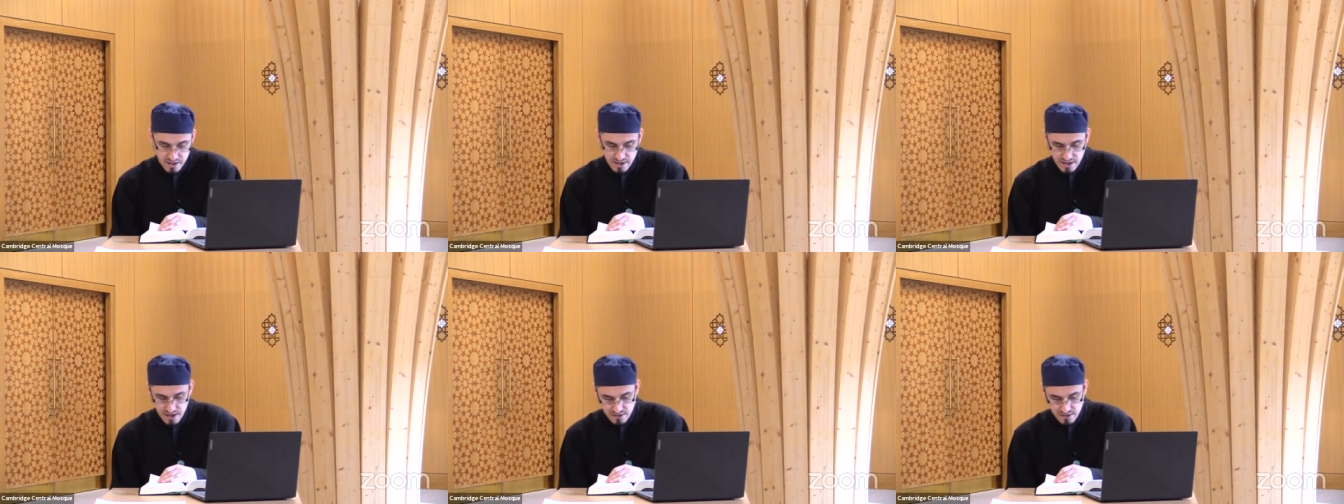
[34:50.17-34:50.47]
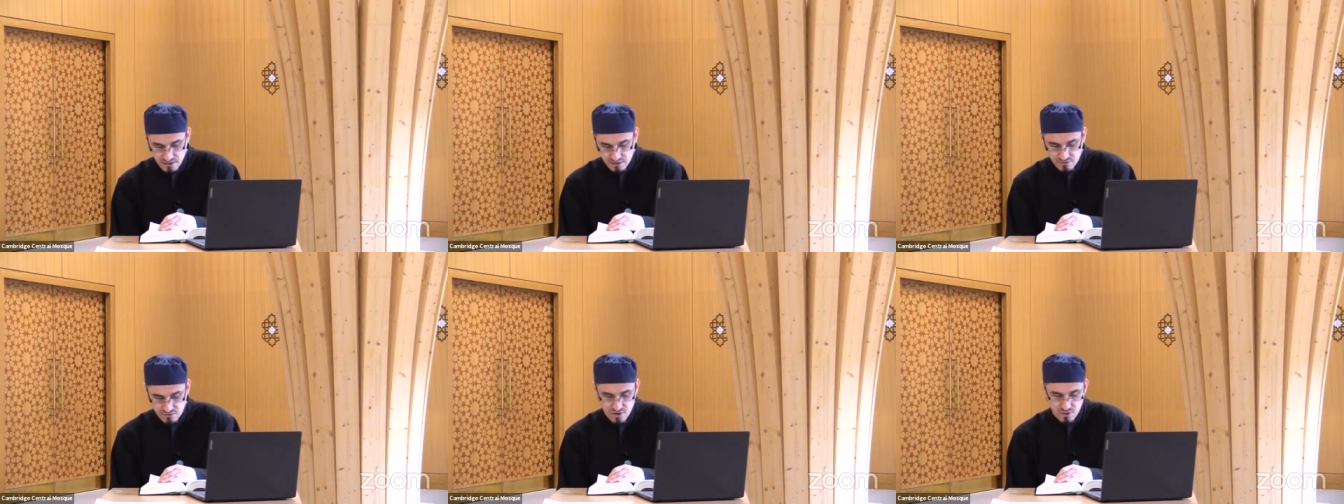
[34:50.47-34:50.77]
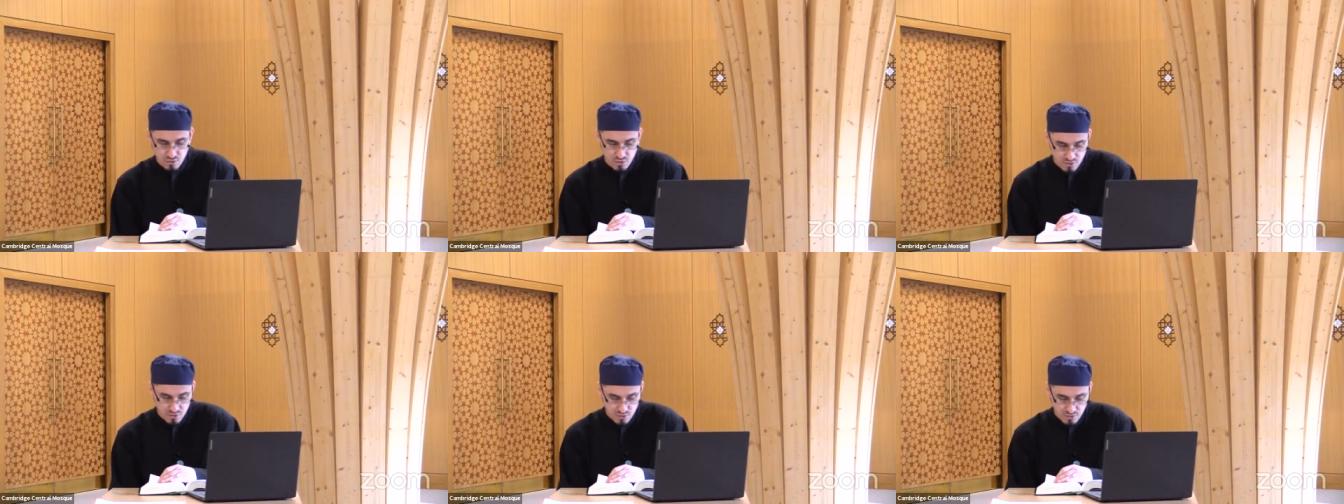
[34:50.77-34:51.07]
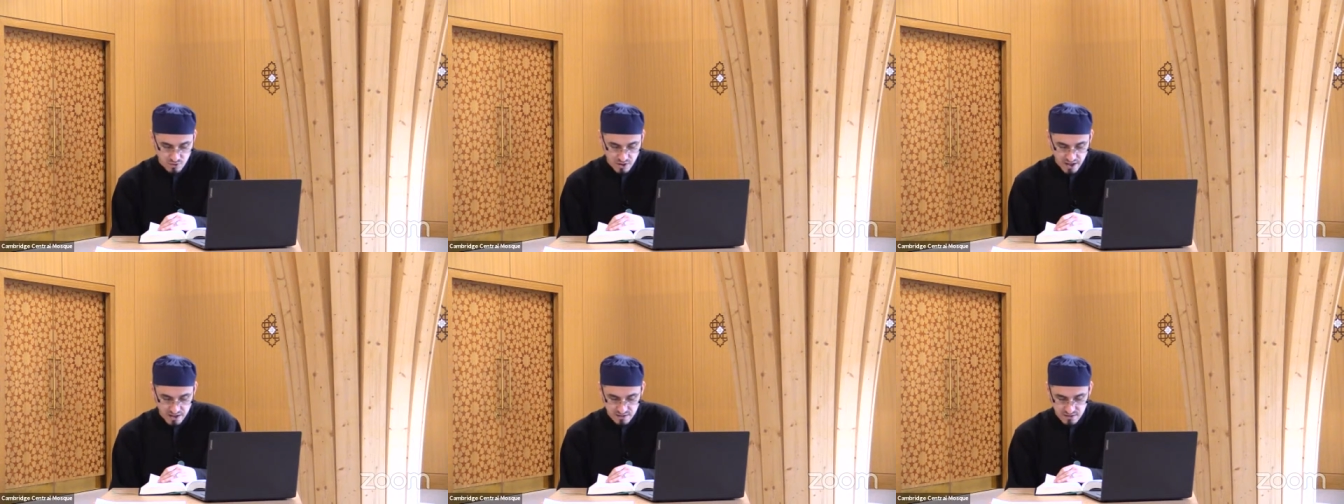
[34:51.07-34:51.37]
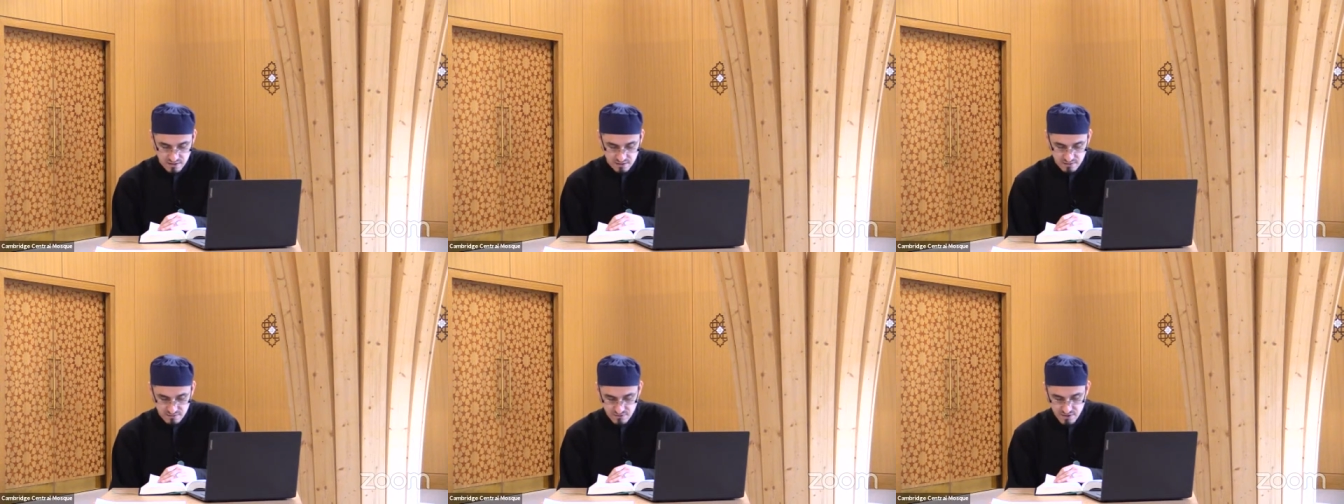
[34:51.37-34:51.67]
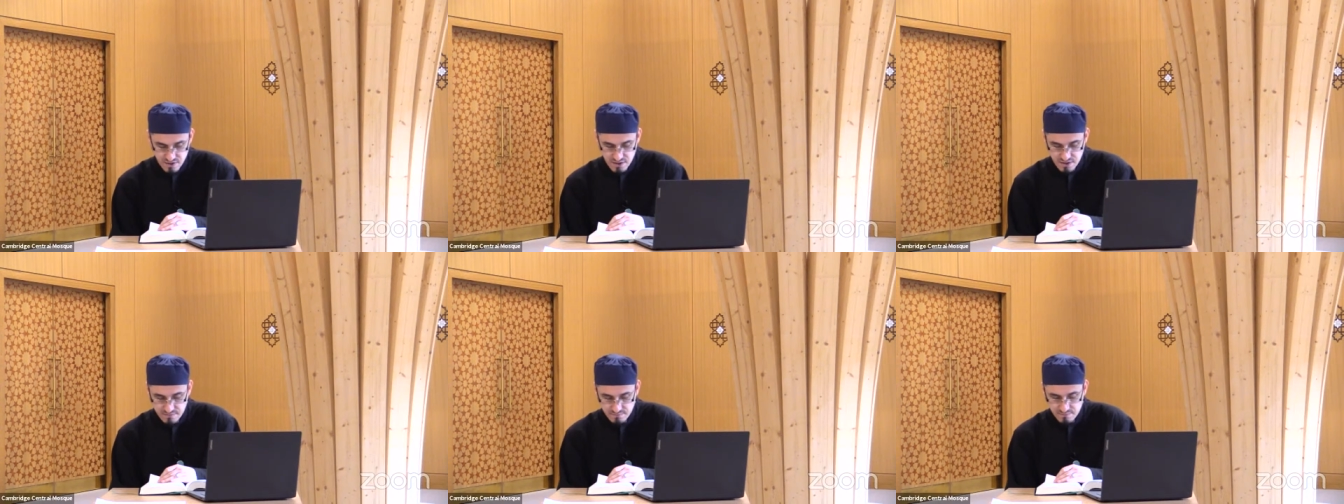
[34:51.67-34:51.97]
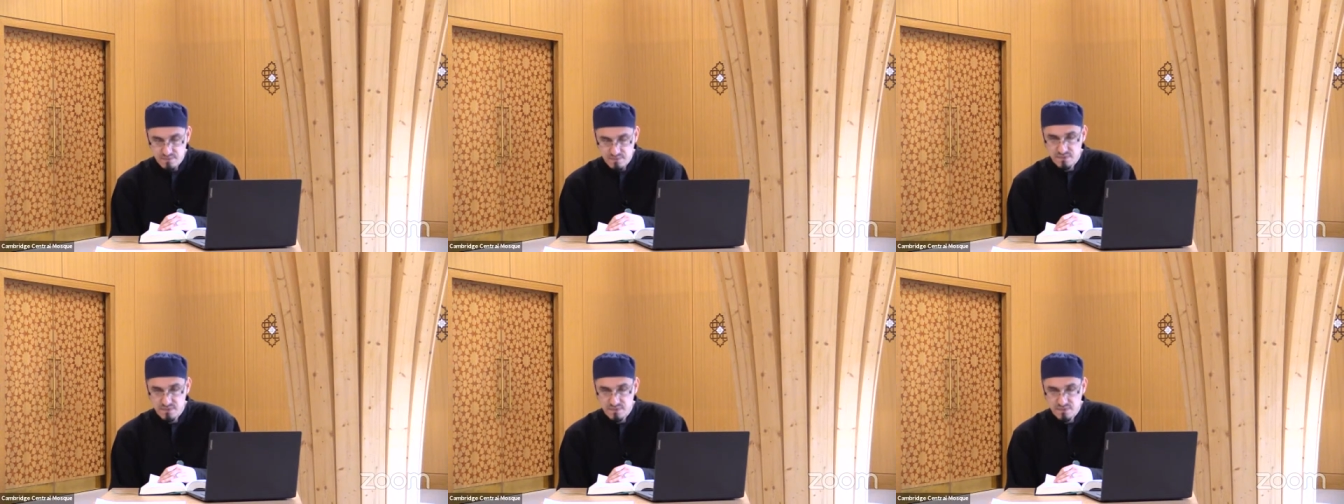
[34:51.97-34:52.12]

and adultery or all adultery.